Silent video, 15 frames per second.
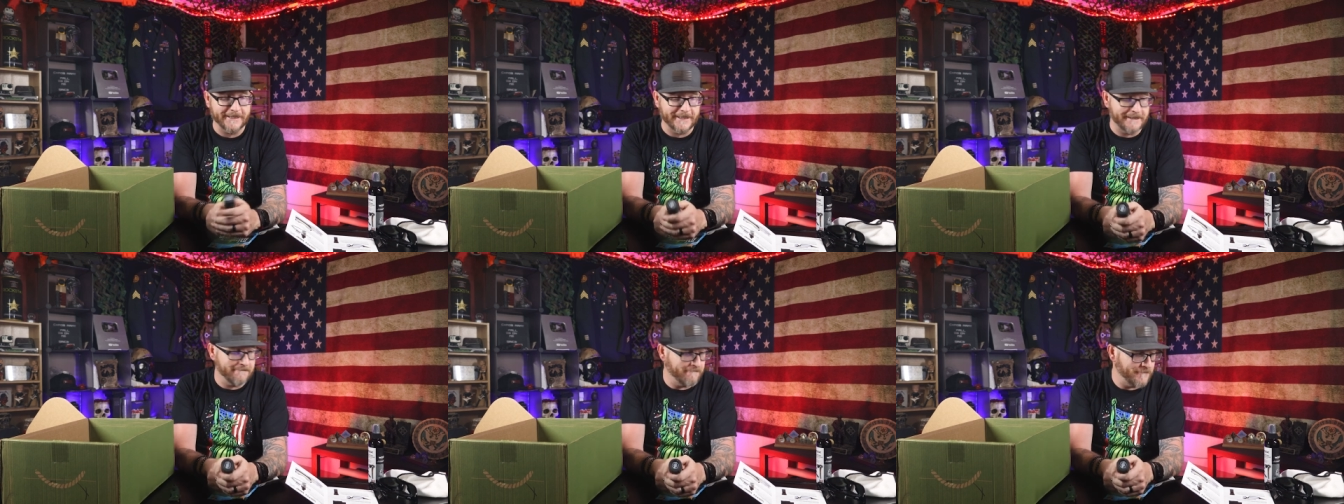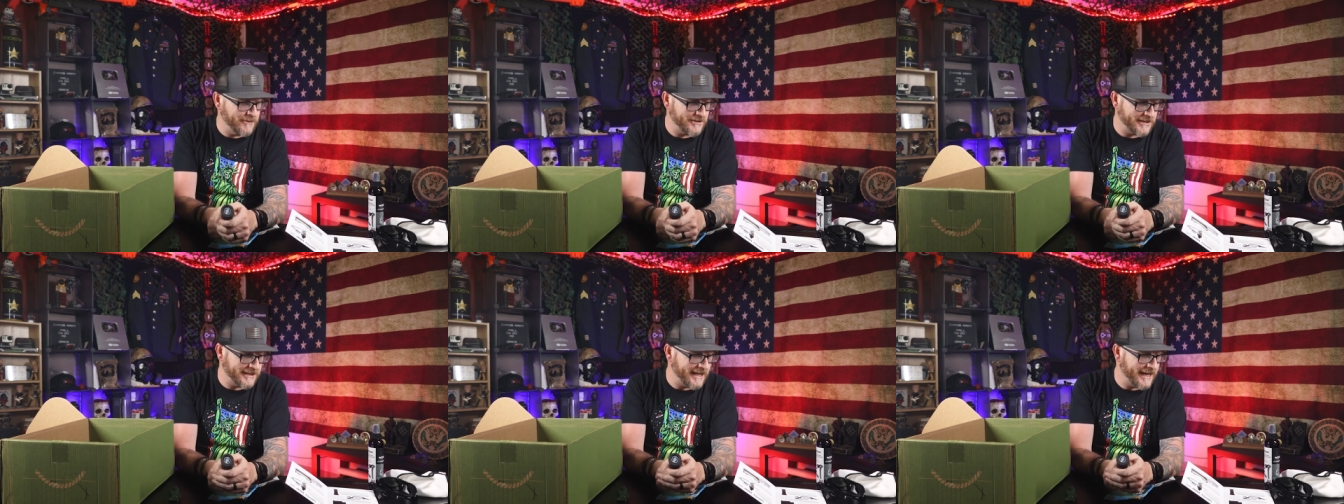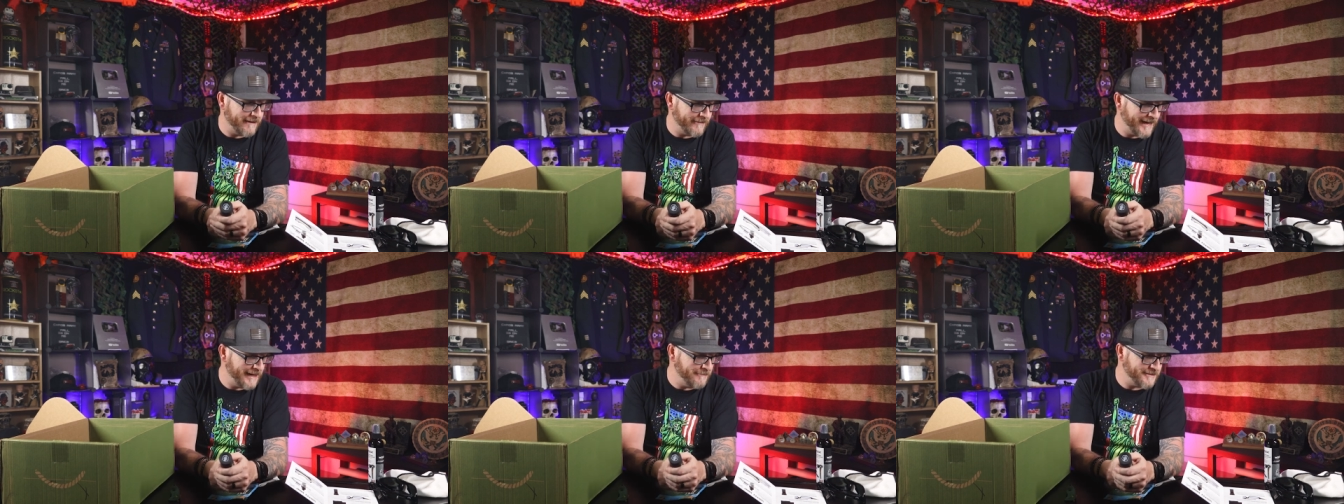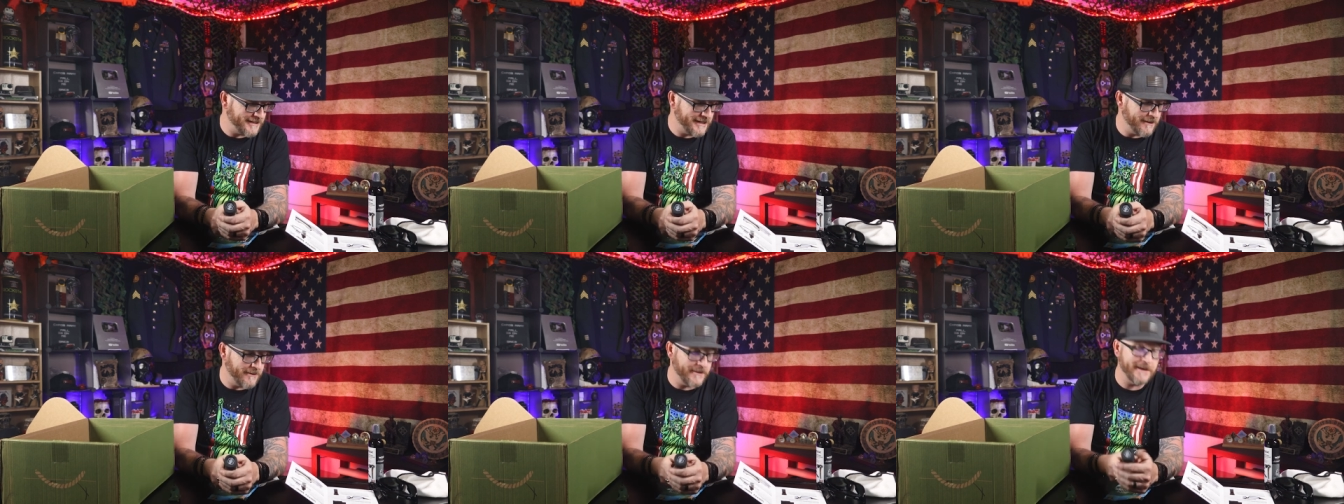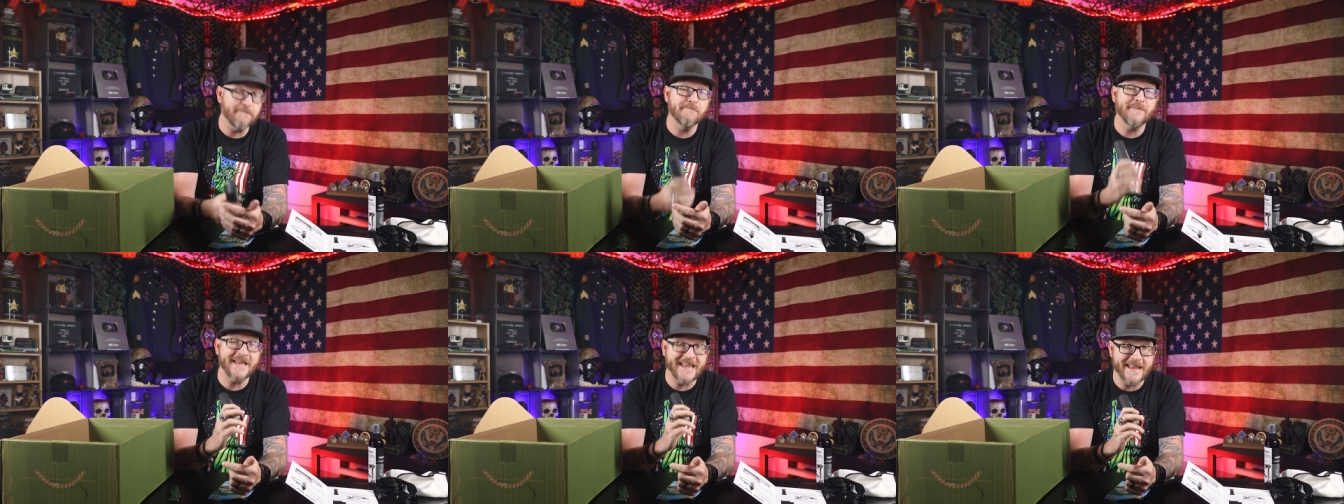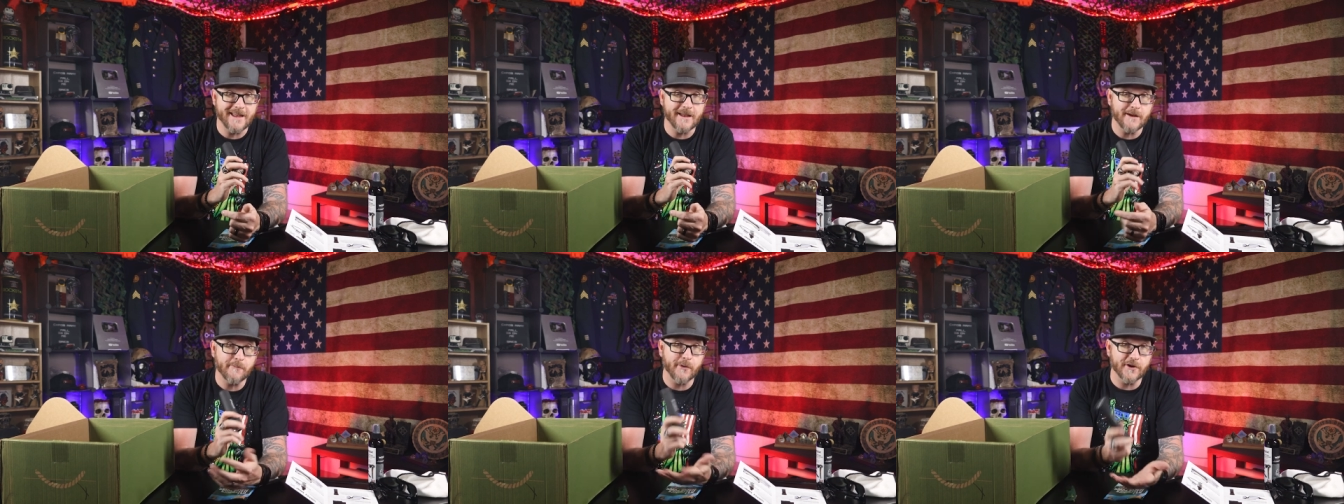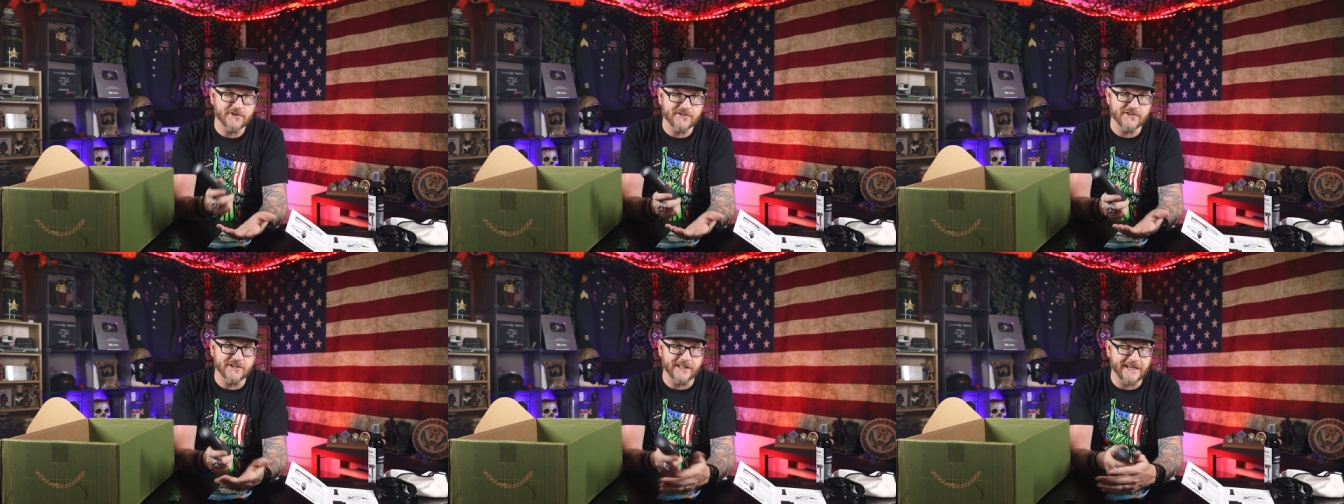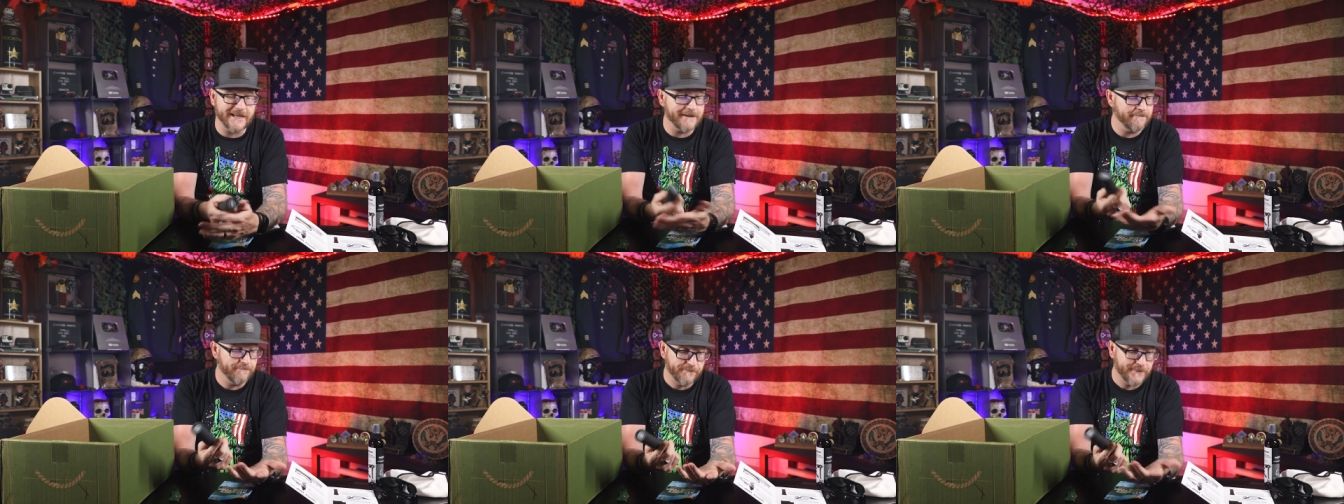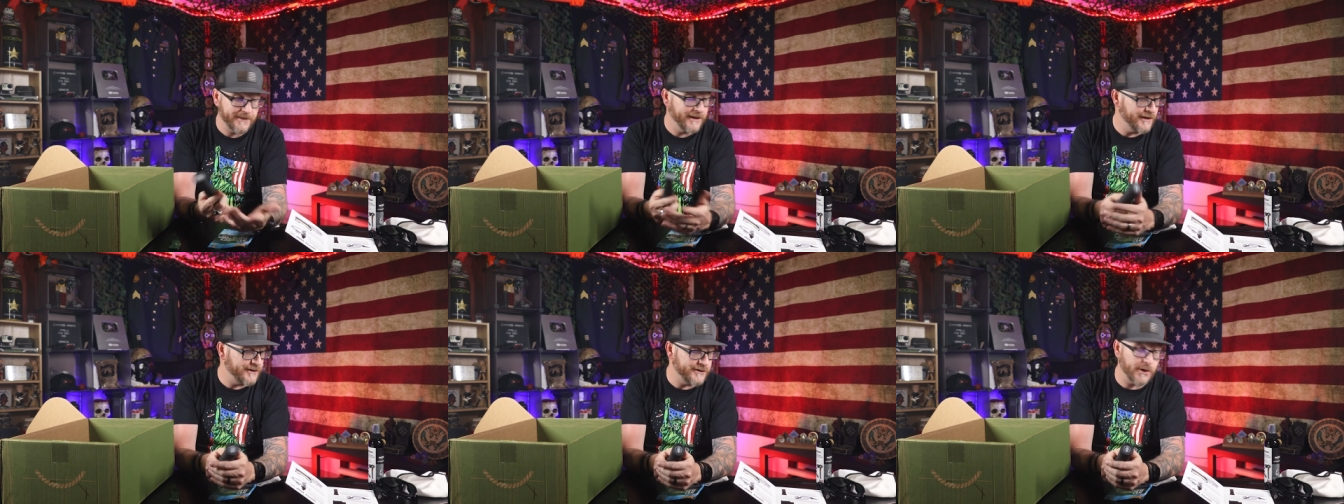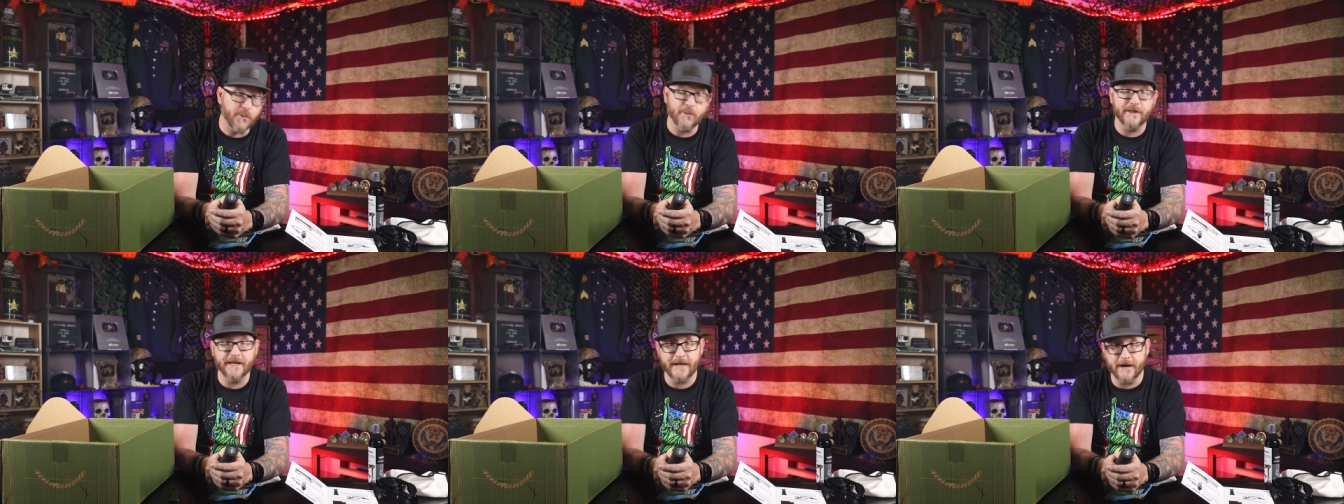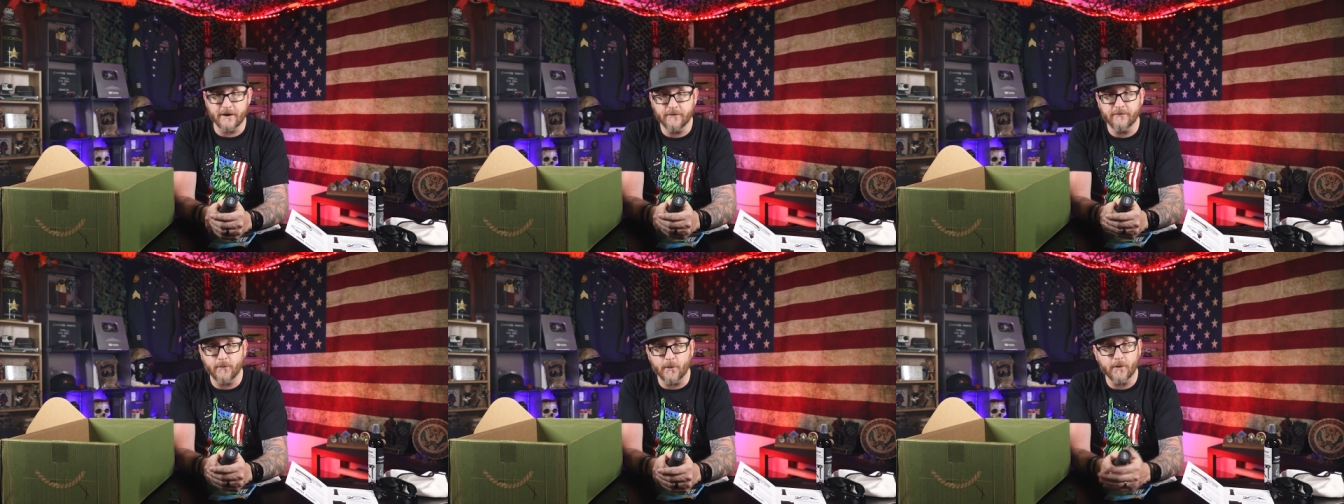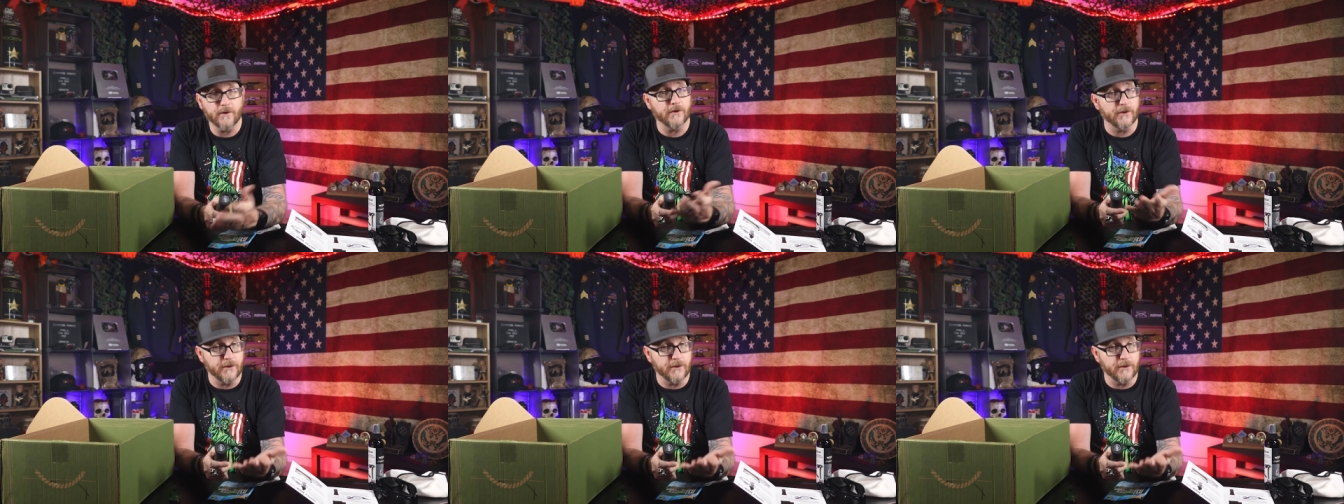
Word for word: Um, there's a lot of items in here that me personally don't really care for.